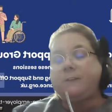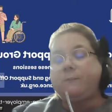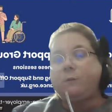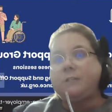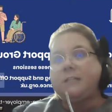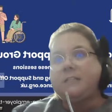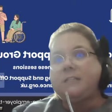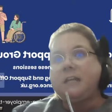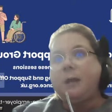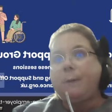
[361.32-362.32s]

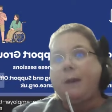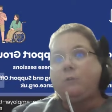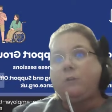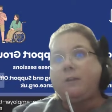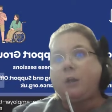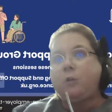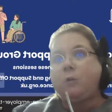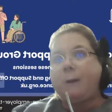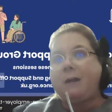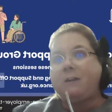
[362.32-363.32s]
difficulties. Boundaries are
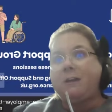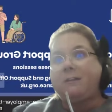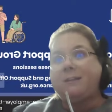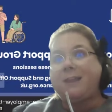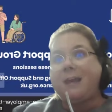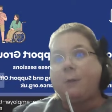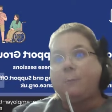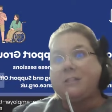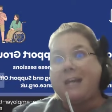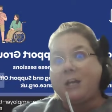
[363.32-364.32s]
not barriers, they are
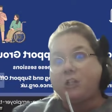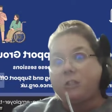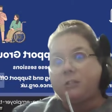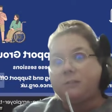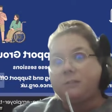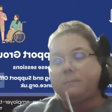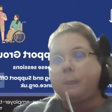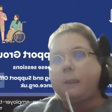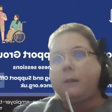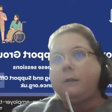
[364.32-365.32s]
protections.
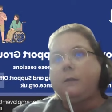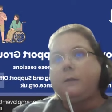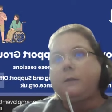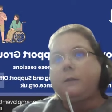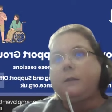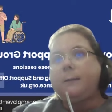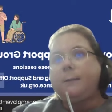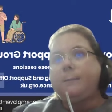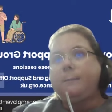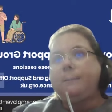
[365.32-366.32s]

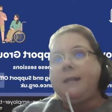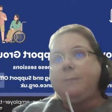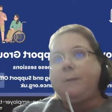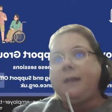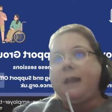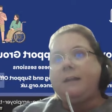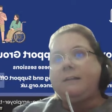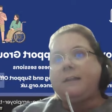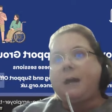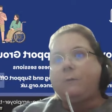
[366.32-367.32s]
Many
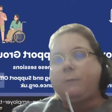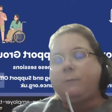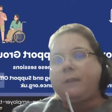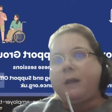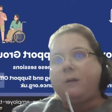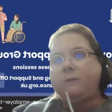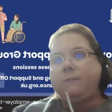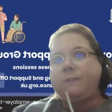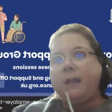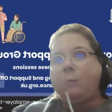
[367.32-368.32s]
PAs doubt
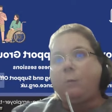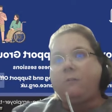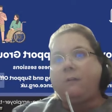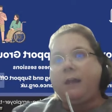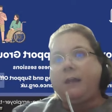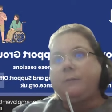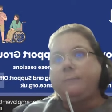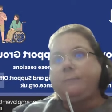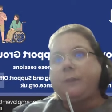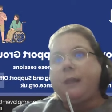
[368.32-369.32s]
themselves. They worry,
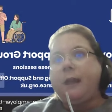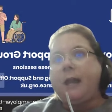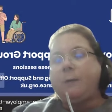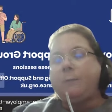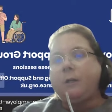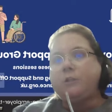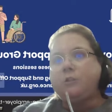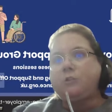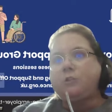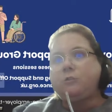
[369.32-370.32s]
am I
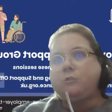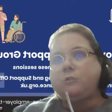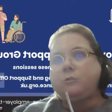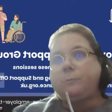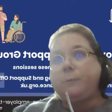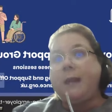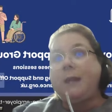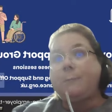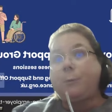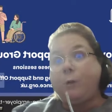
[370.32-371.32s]
too strict? PA
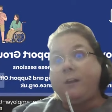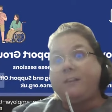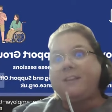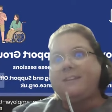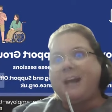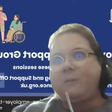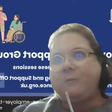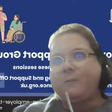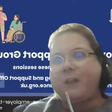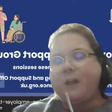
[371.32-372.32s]
employers doubt
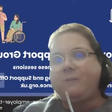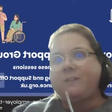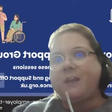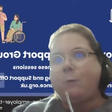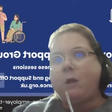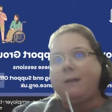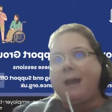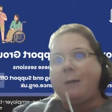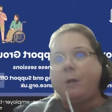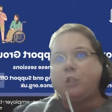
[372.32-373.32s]
themselves. They
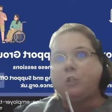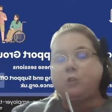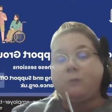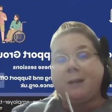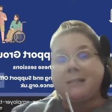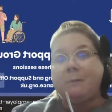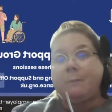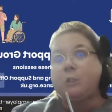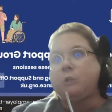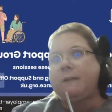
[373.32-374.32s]
worry, am I too strict?
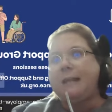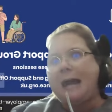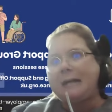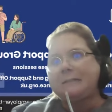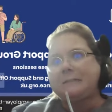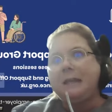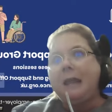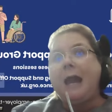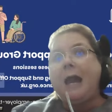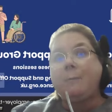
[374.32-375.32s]
Am I too relaxed?
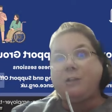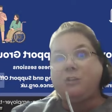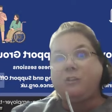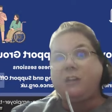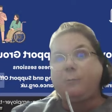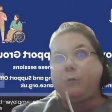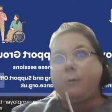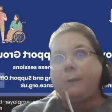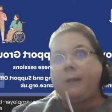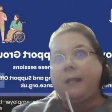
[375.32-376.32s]
Am I doing things
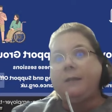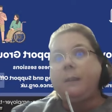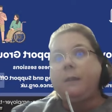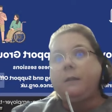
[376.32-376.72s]
properly?